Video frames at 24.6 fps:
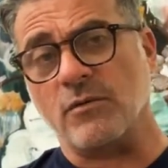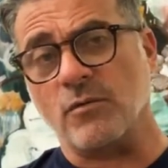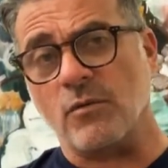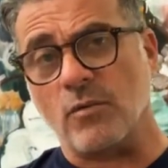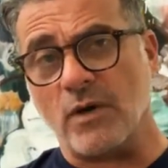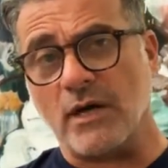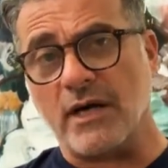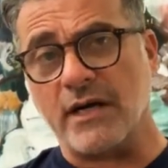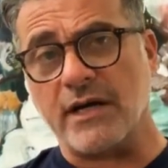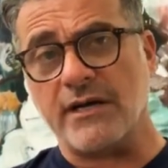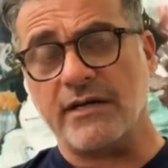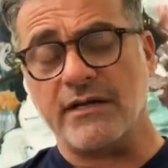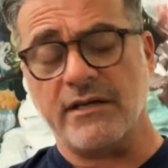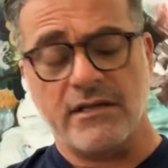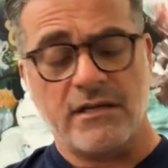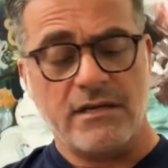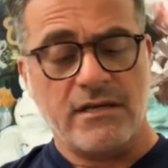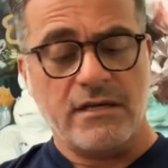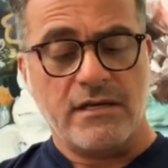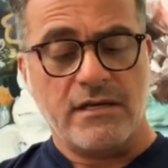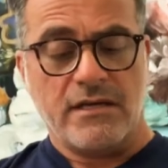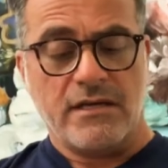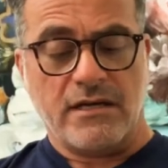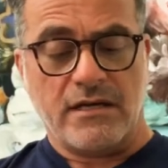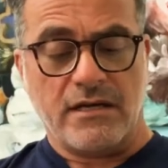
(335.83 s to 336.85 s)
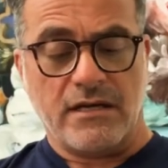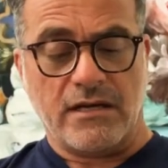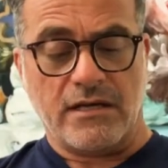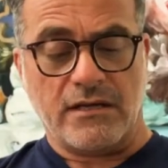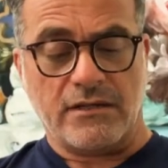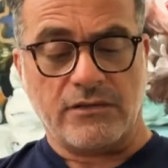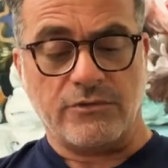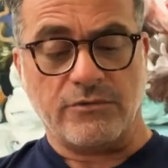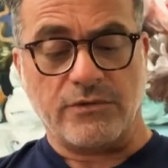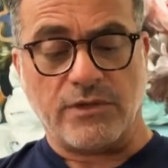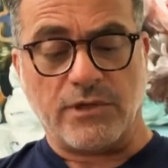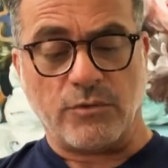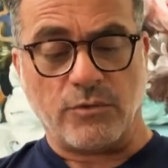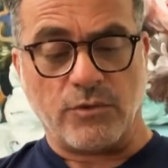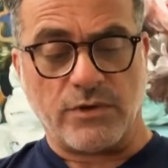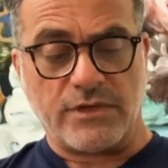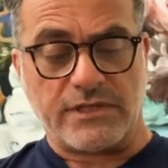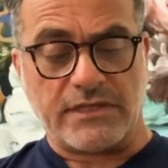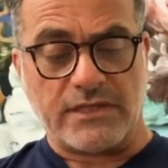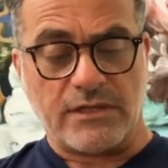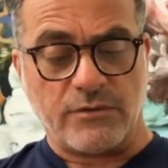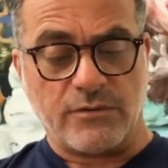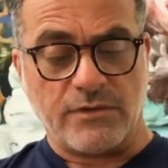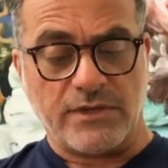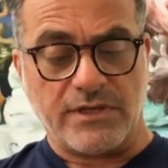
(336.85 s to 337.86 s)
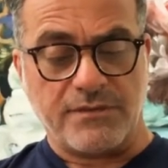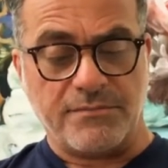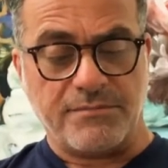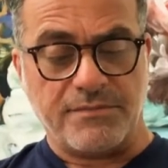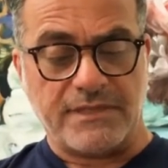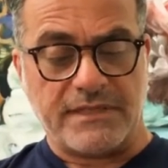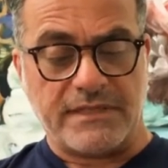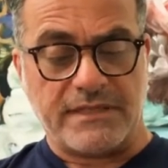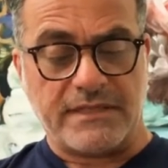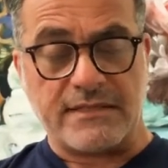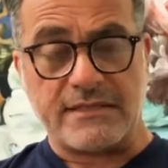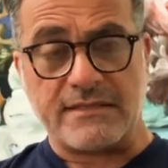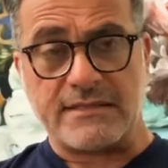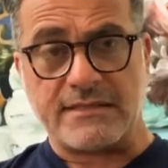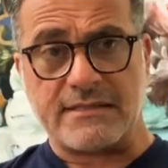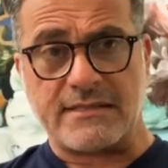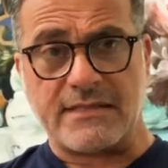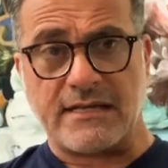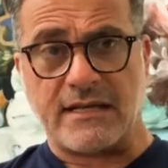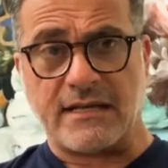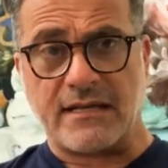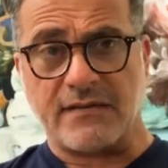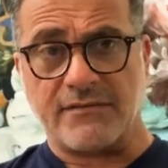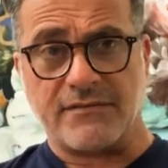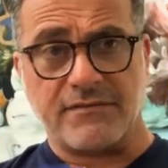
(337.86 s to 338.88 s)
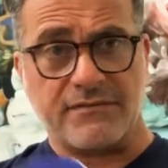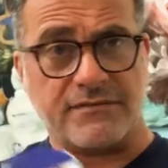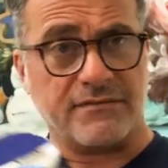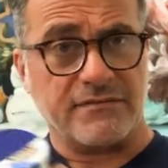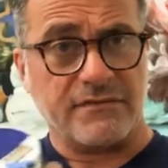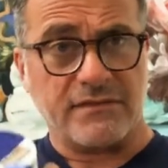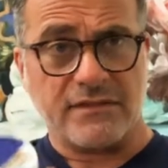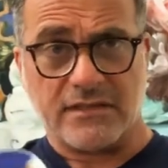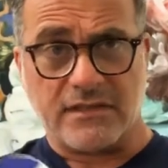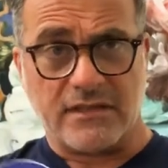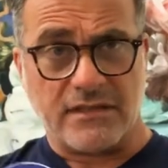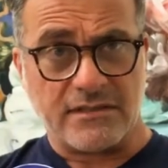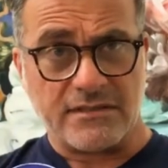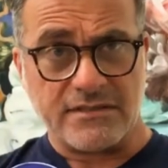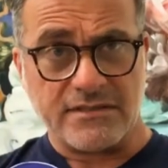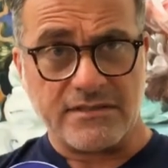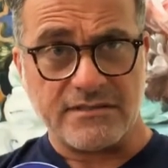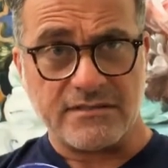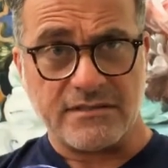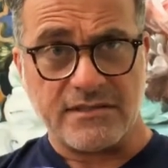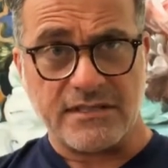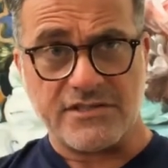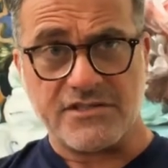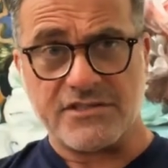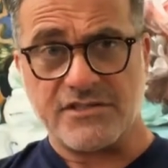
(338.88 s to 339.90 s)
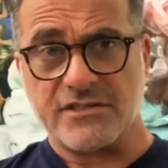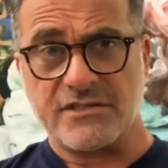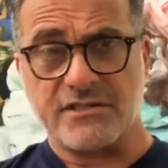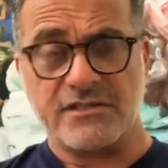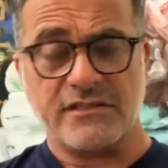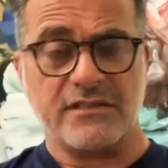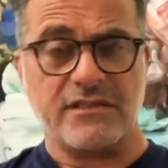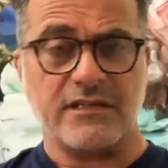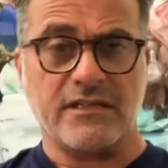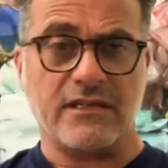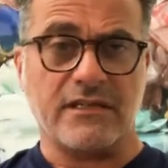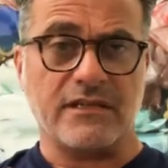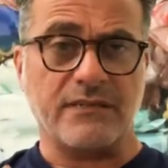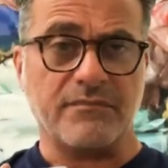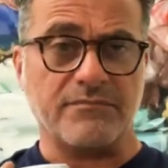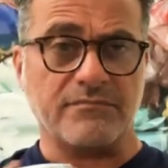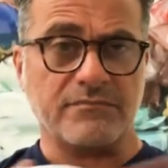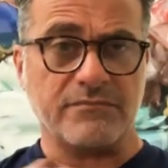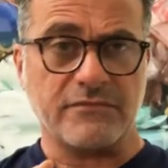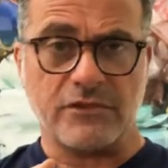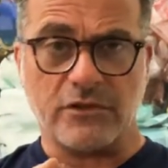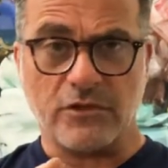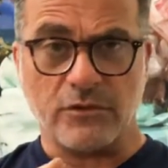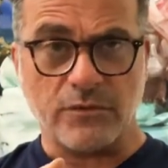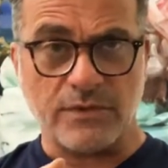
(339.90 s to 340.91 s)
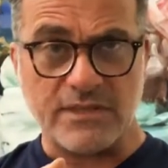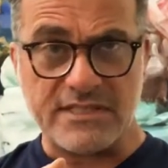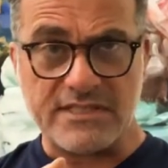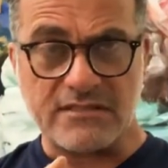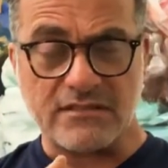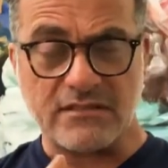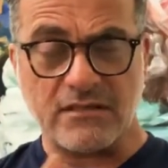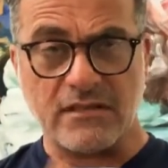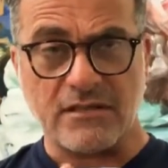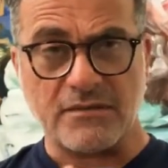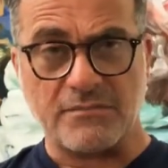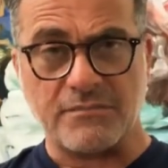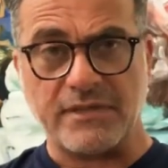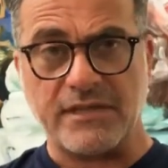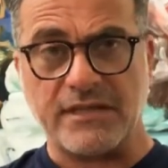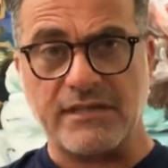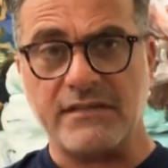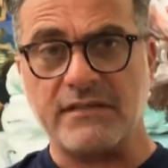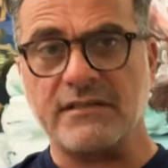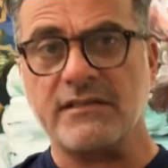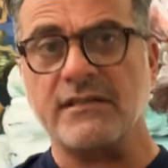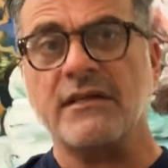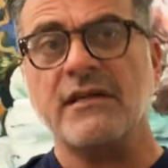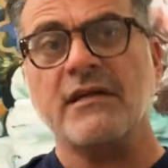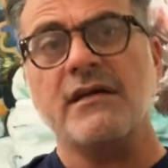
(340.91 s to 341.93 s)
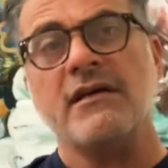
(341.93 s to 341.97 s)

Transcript: Why uh, do I work that way? Because I have color selection, um, don't waste a lot of paint.